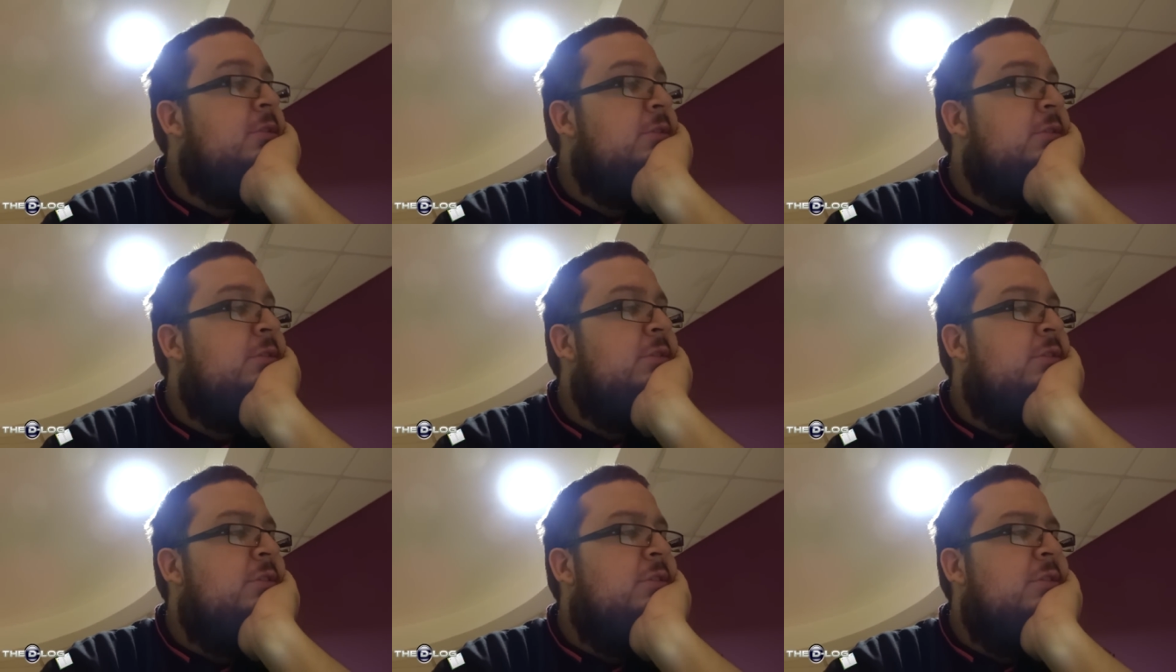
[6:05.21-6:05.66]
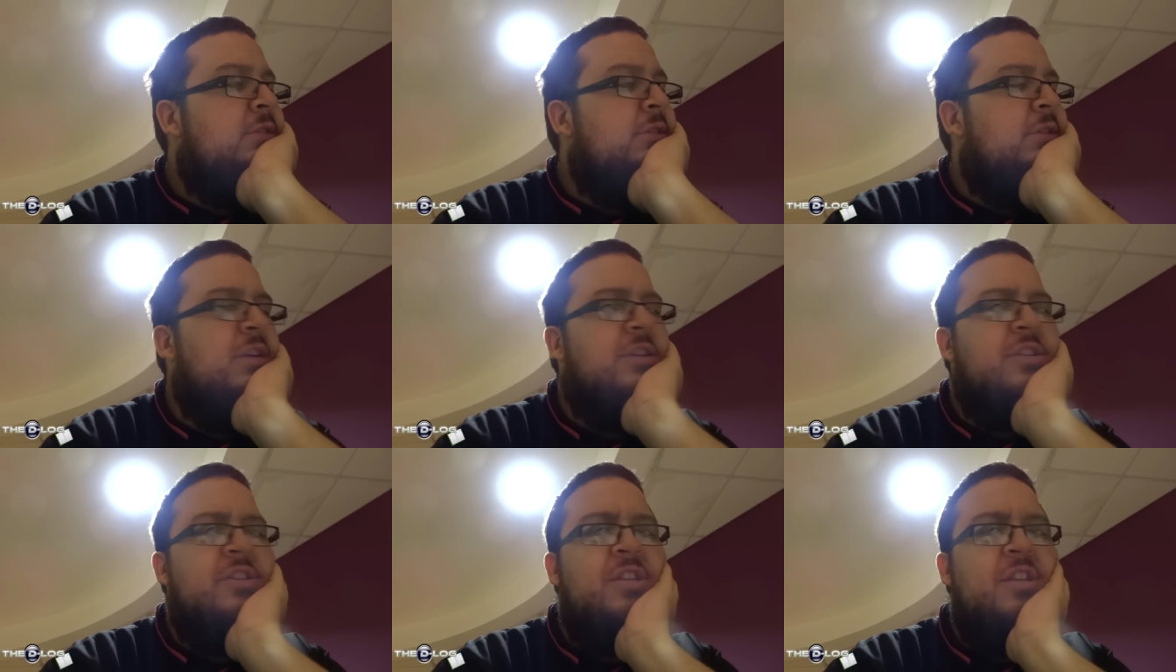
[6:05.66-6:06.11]

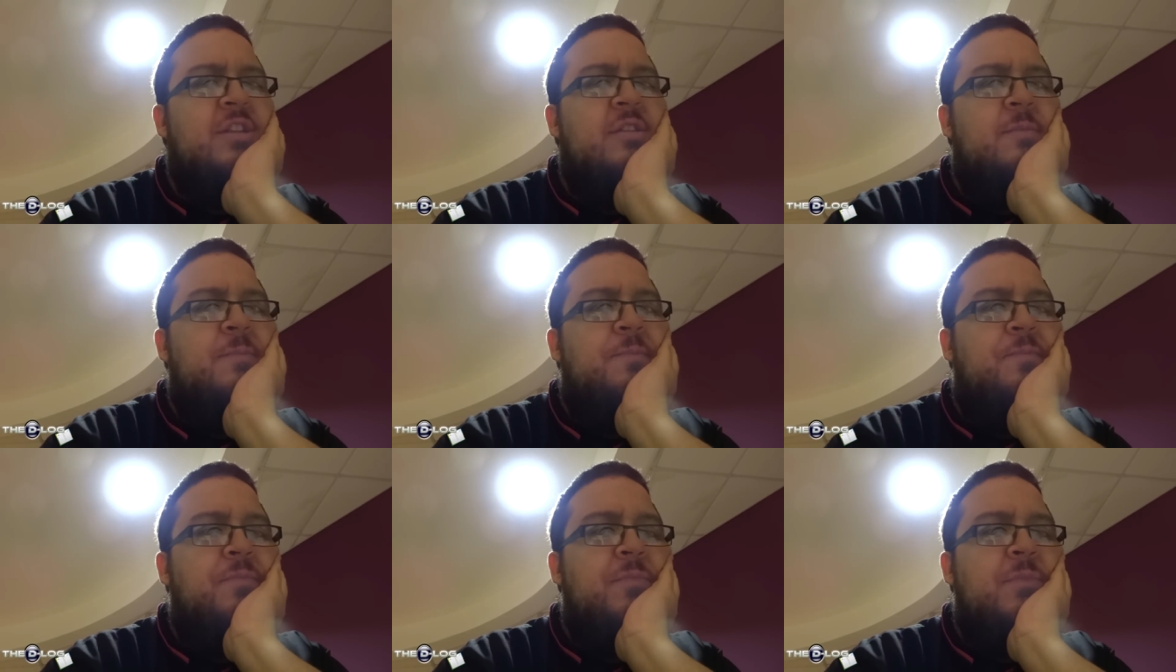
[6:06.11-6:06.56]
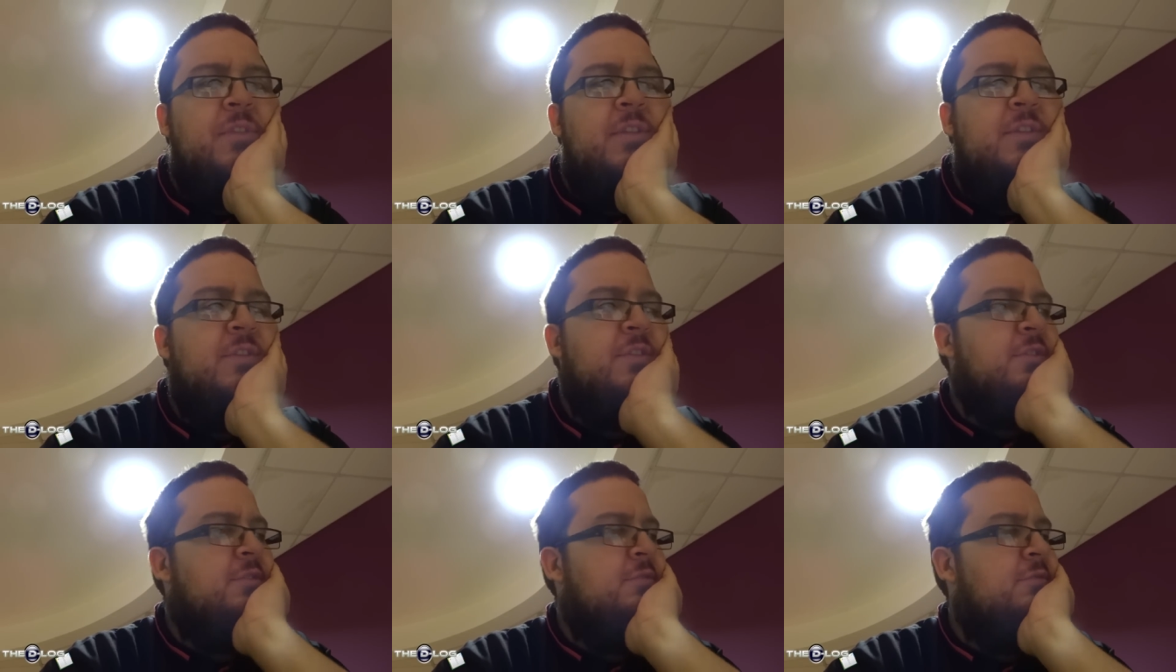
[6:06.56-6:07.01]
I don't know.
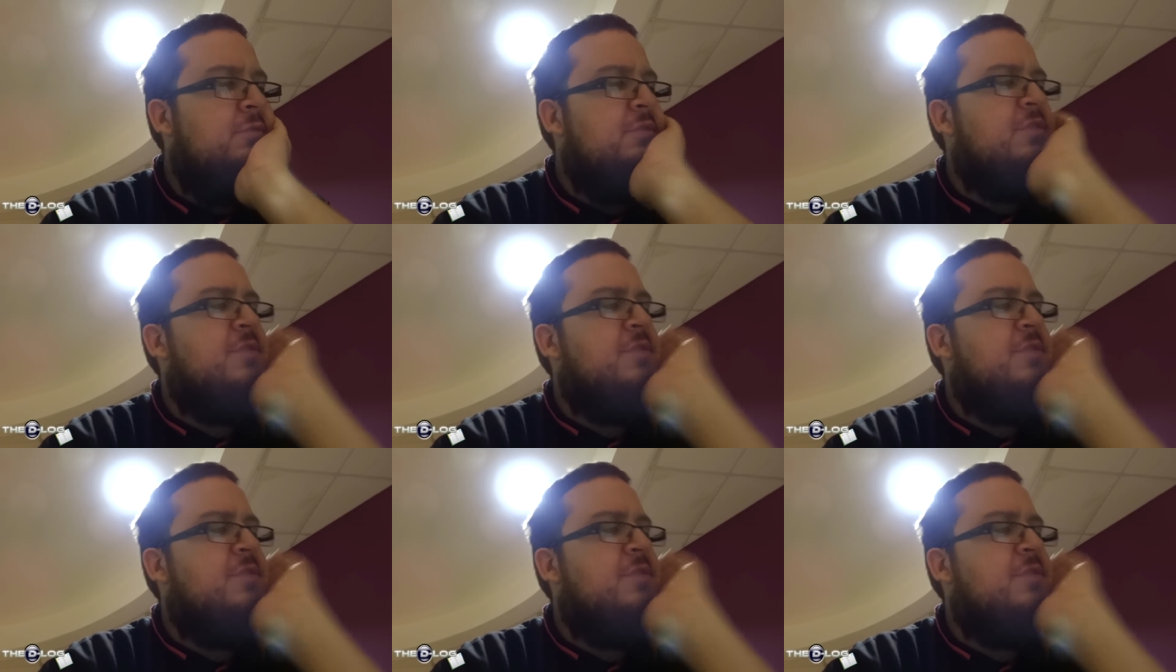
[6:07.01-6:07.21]
It's got all.